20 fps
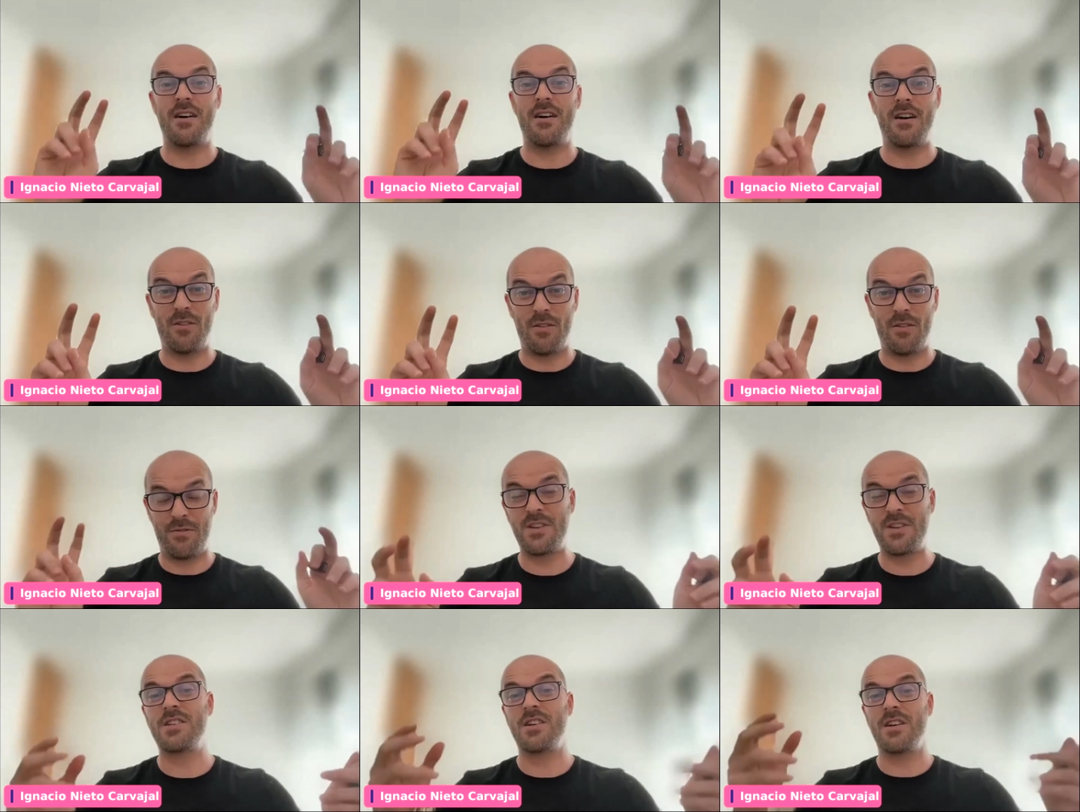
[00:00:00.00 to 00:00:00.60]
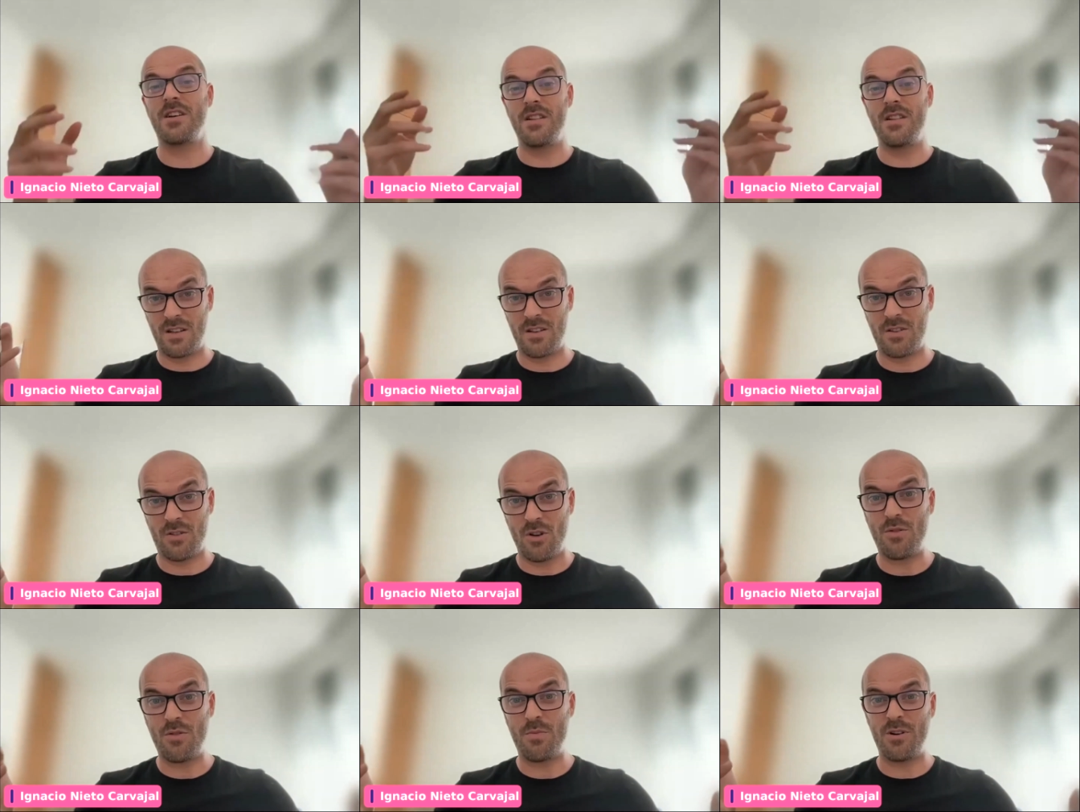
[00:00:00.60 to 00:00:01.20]
official
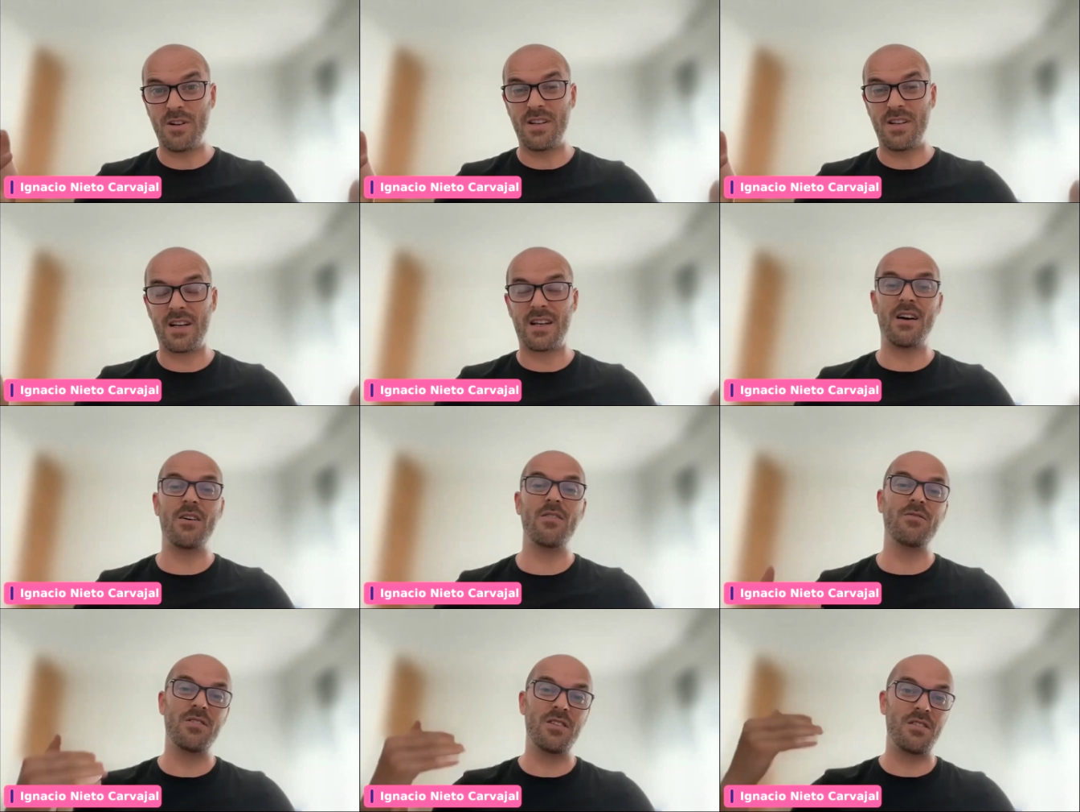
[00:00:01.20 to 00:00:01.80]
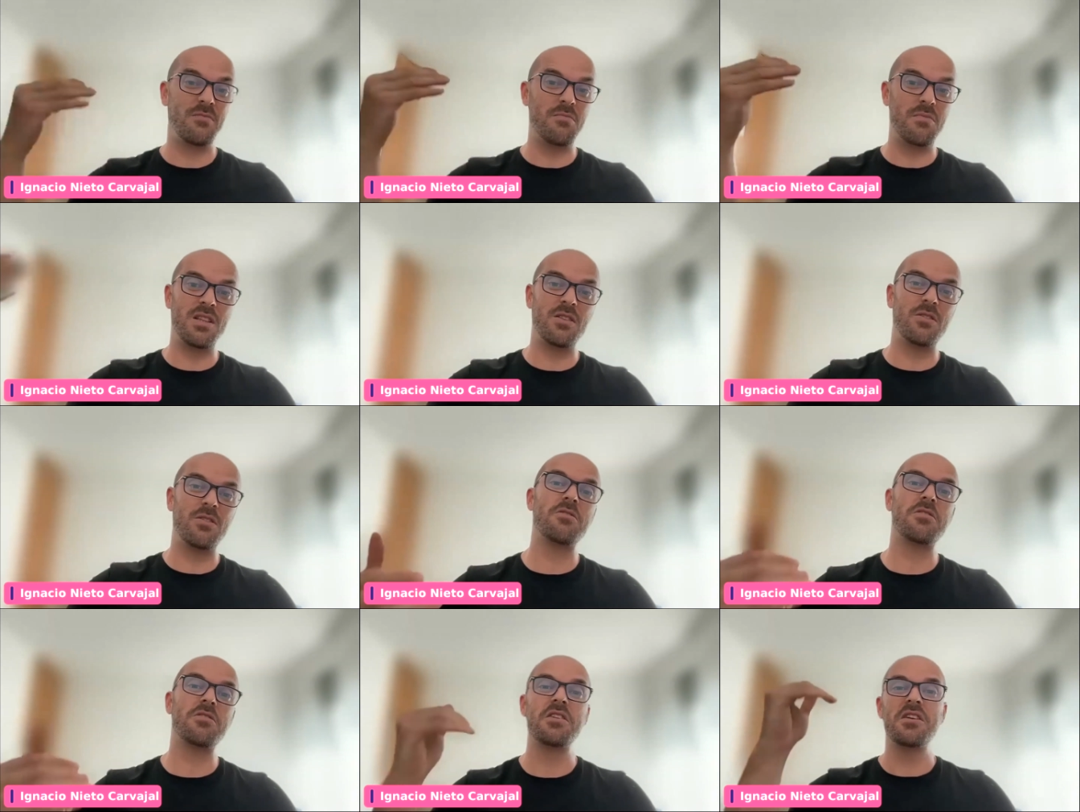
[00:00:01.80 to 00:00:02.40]
corporate account in
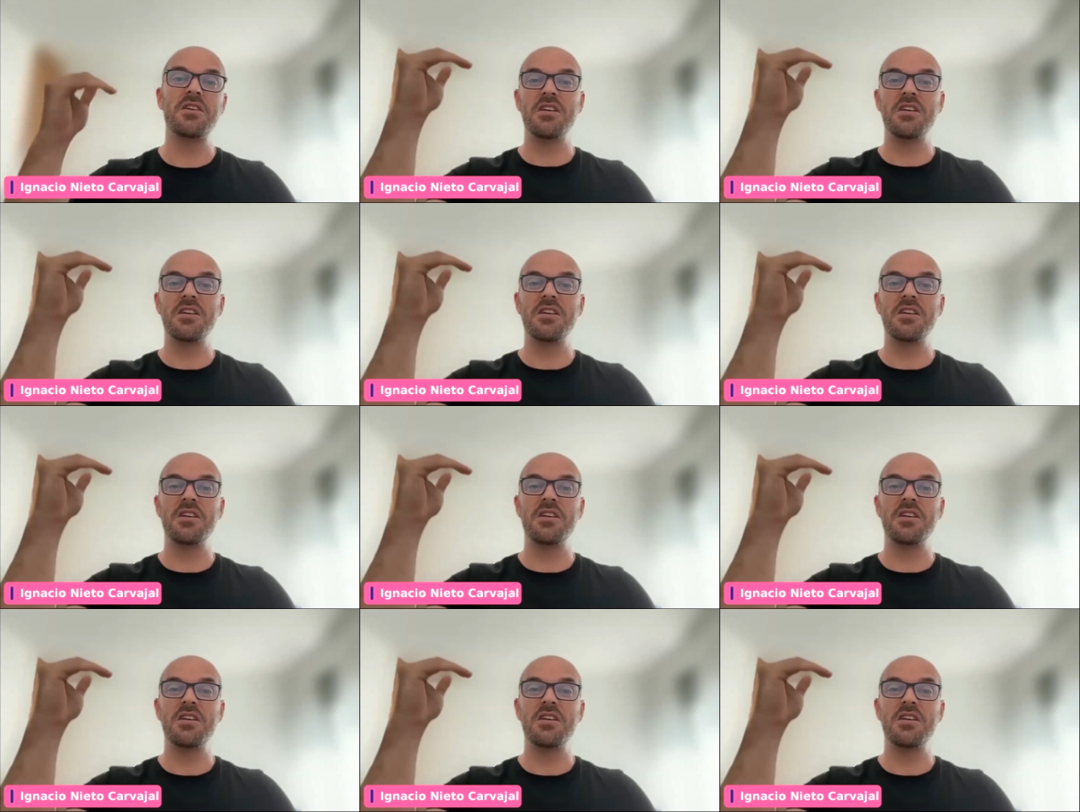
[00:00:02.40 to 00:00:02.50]
Mintos